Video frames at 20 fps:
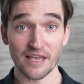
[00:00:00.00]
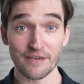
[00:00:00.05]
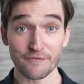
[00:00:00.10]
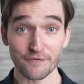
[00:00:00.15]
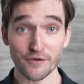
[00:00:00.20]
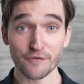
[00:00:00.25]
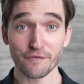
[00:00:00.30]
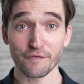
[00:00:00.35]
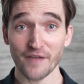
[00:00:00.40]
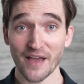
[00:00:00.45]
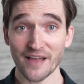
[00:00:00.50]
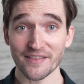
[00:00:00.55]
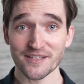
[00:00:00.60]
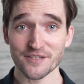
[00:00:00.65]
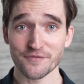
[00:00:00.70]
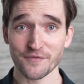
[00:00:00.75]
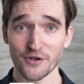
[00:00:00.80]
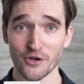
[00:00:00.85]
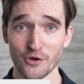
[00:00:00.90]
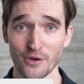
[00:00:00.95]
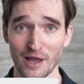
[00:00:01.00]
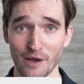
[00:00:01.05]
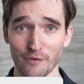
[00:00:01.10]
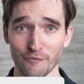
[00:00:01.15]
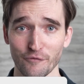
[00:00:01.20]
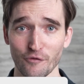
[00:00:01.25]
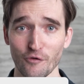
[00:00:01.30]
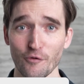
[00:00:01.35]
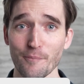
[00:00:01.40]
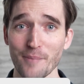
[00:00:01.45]
If you found this video
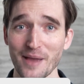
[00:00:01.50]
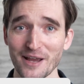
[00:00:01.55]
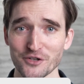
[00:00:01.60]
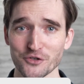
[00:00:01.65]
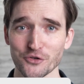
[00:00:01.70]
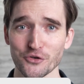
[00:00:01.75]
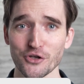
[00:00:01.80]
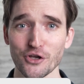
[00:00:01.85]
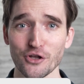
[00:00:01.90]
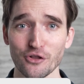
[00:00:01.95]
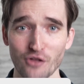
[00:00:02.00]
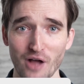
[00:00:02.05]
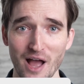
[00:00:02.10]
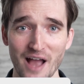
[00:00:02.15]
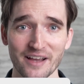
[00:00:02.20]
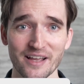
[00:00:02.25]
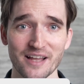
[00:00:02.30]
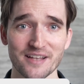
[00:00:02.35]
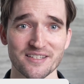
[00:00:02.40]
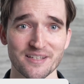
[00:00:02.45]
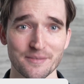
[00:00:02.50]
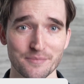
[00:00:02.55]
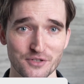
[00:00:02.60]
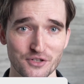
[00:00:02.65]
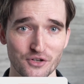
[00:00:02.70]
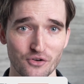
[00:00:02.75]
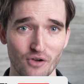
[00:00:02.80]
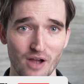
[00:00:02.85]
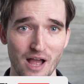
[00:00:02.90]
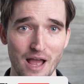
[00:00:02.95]
helpful, make sure you like and
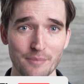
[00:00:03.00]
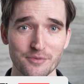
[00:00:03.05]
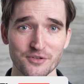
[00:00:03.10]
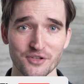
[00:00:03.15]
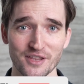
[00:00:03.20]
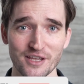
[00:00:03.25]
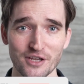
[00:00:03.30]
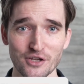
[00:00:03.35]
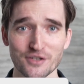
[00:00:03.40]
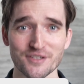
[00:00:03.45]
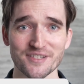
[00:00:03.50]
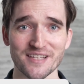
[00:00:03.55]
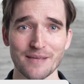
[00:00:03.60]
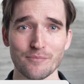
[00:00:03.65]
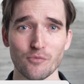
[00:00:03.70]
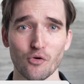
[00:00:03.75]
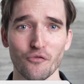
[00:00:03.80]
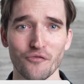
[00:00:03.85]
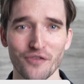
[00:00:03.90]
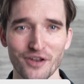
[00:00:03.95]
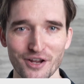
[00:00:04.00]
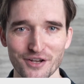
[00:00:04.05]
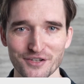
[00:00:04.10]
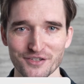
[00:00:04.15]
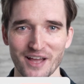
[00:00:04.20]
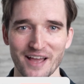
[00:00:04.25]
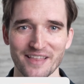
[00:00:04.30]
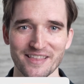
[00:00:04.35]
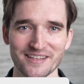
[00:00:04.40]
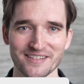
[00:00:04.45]
subscribe so that you see more
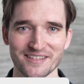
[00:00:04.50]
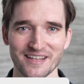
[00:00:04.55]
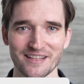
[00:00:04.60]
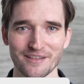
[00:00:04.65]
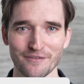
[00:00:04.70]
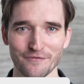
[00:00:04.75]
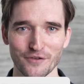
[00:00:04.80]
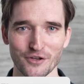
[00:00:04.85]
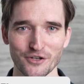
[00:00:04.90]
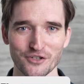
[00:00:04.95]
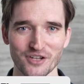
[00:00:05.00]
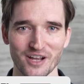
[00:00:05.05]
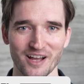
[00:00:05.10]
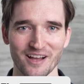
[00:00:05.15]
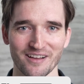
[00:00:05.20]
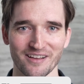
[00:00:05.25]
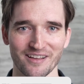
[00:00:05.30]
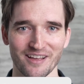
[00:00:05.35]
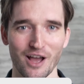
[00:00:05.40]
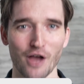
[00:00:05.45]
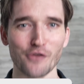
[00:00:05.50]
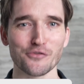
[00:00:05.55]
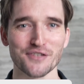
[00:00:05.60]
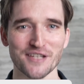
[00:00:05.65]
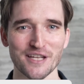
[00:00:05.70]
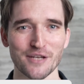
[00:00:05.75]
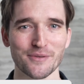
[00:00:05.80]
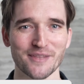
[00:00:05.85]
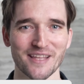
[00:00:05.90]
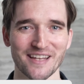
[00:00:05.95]
videos like this in the future. I'll
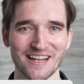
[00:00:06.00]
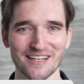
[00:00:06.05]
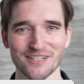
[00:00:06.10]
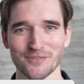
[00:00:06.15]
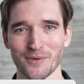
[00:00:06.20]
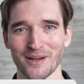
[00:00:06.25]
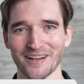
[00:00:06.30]
see you in the next